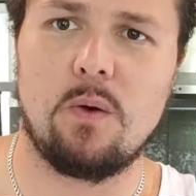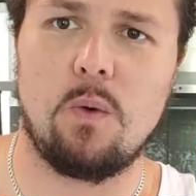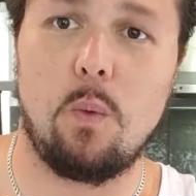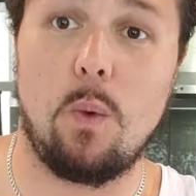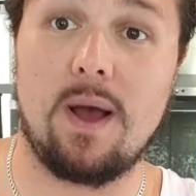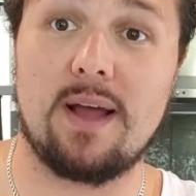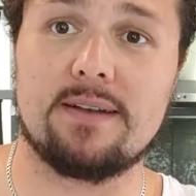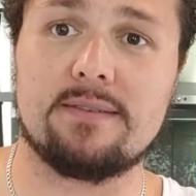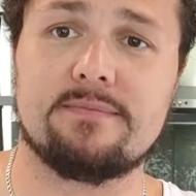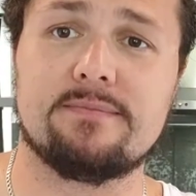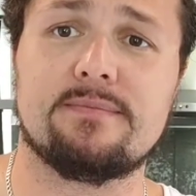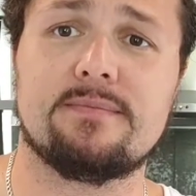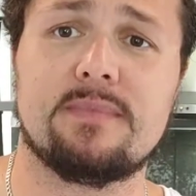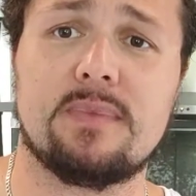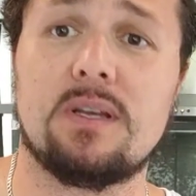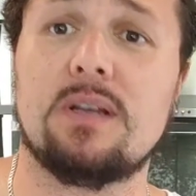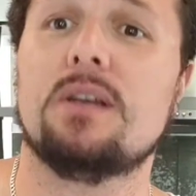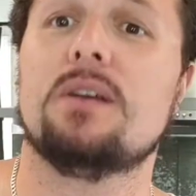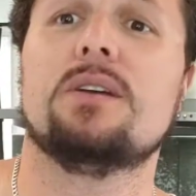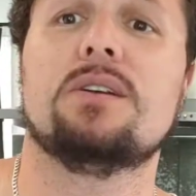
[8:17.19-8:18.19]
1,
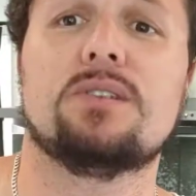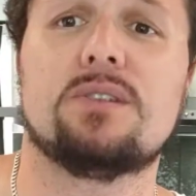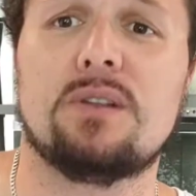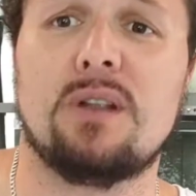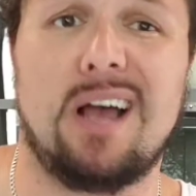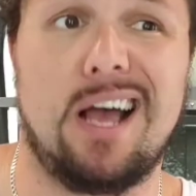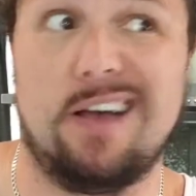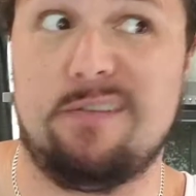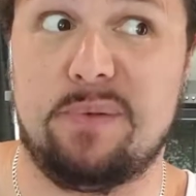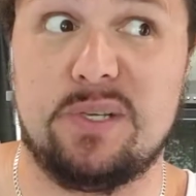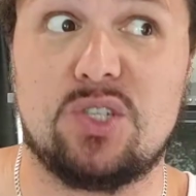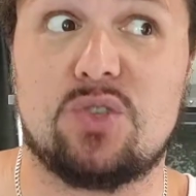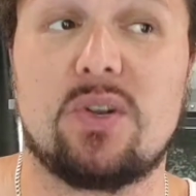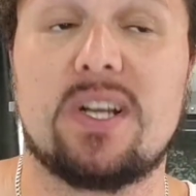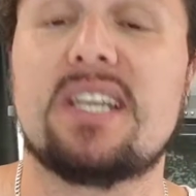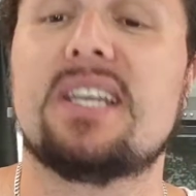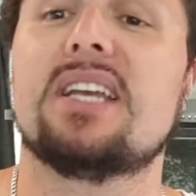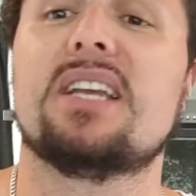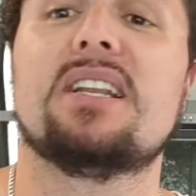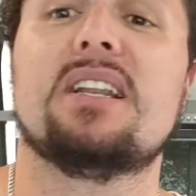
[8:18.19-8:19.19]
I've been
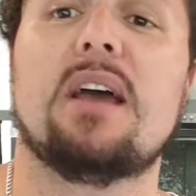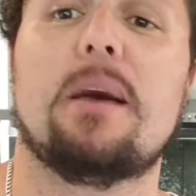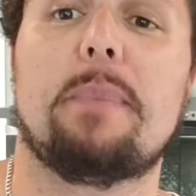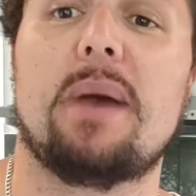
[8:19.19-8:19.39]
drinking